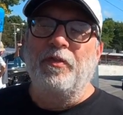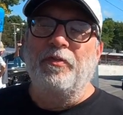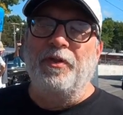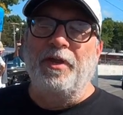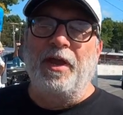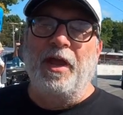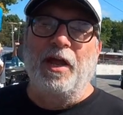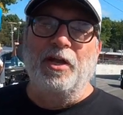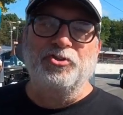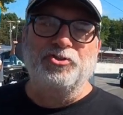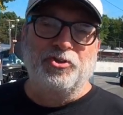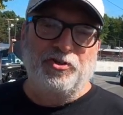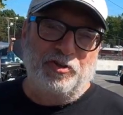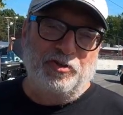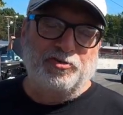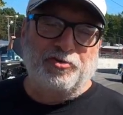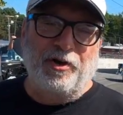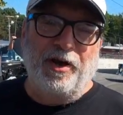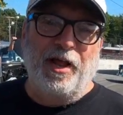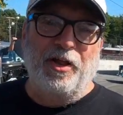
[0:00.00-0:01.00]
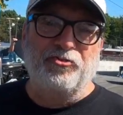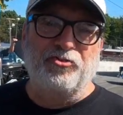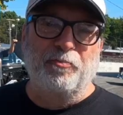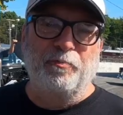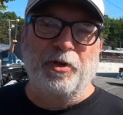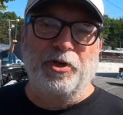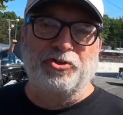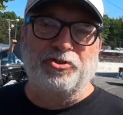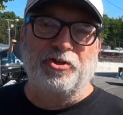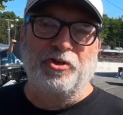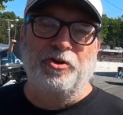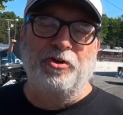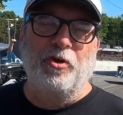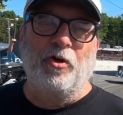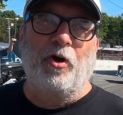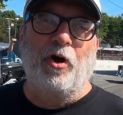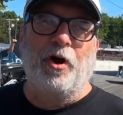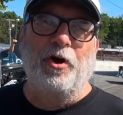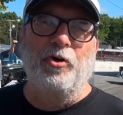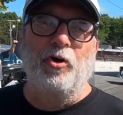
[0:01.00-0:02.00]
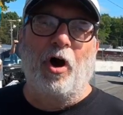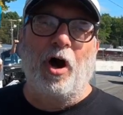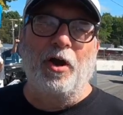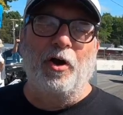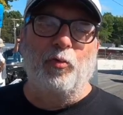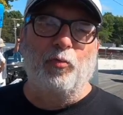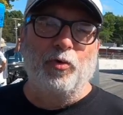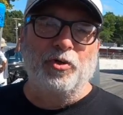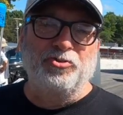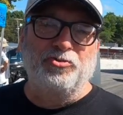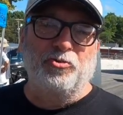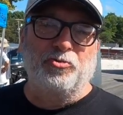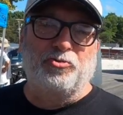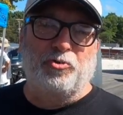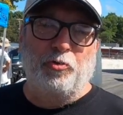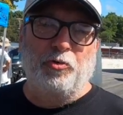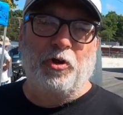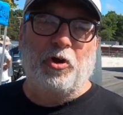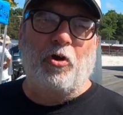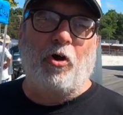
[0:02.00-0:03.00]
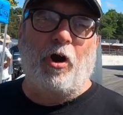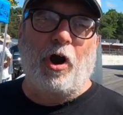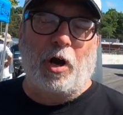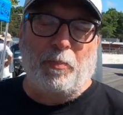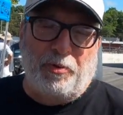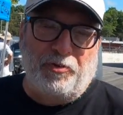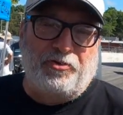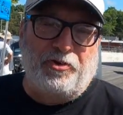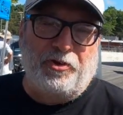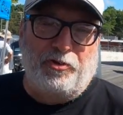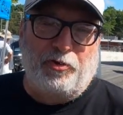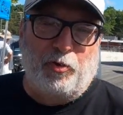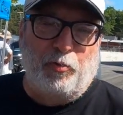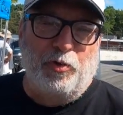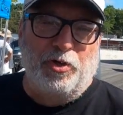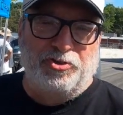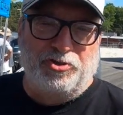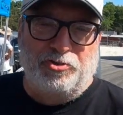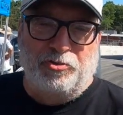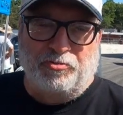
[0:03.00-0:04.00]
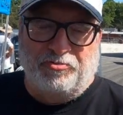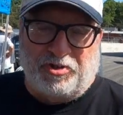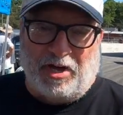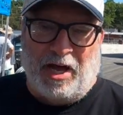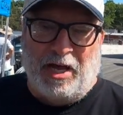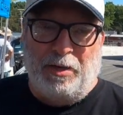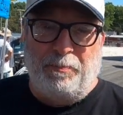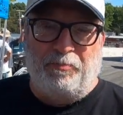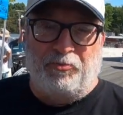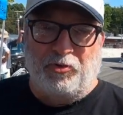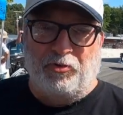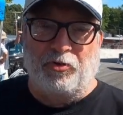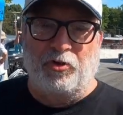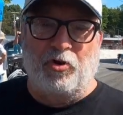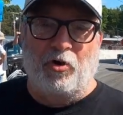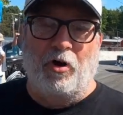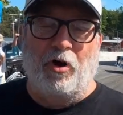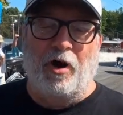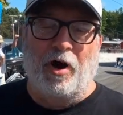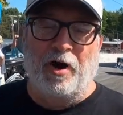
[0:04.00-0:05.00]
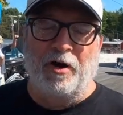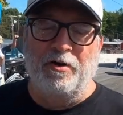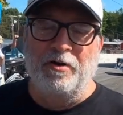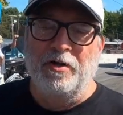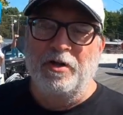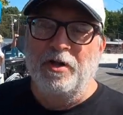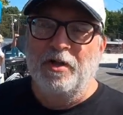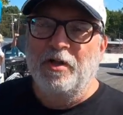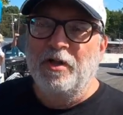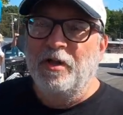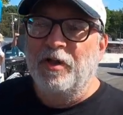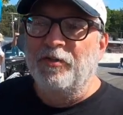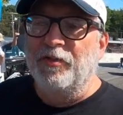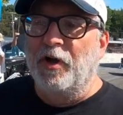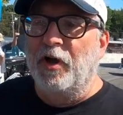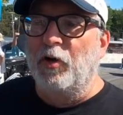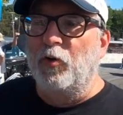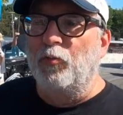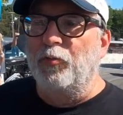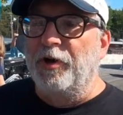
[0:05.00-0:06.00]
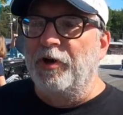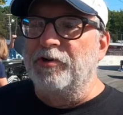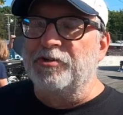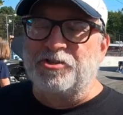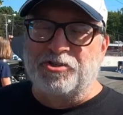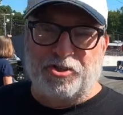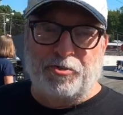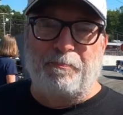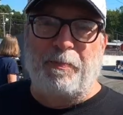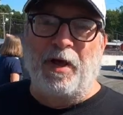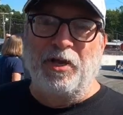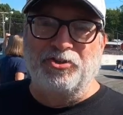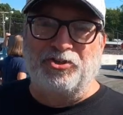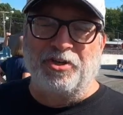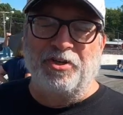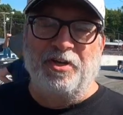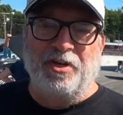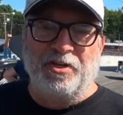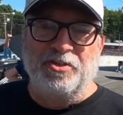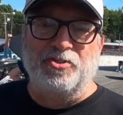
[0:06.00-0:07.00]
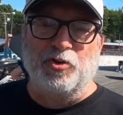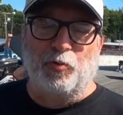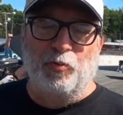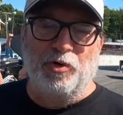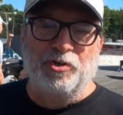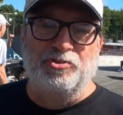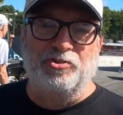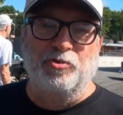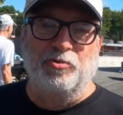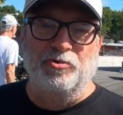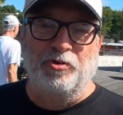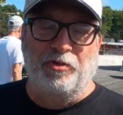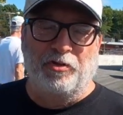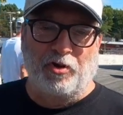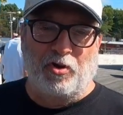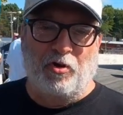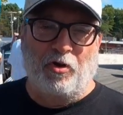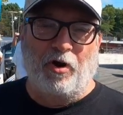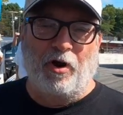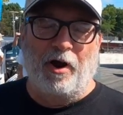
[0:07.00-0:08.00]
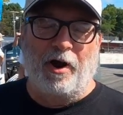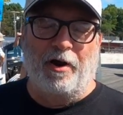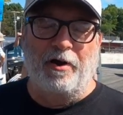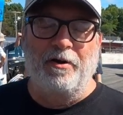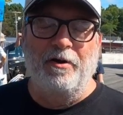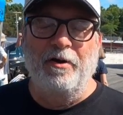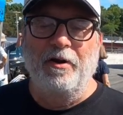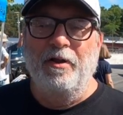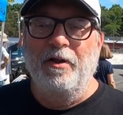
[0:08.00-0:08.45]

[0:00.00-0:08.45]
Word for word: The engine and transmission are not original to the car, but they're the original type to the car. The rear suspension is original to the car.